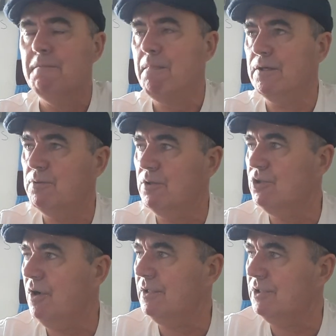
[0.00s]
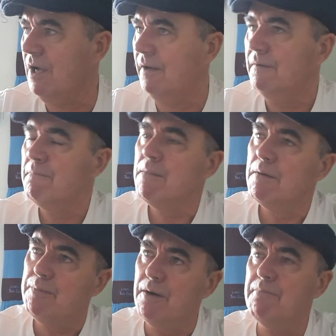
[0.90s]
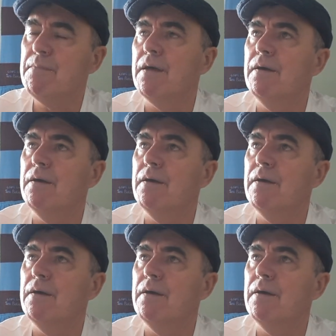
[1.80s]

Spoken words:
That's what I try to say. But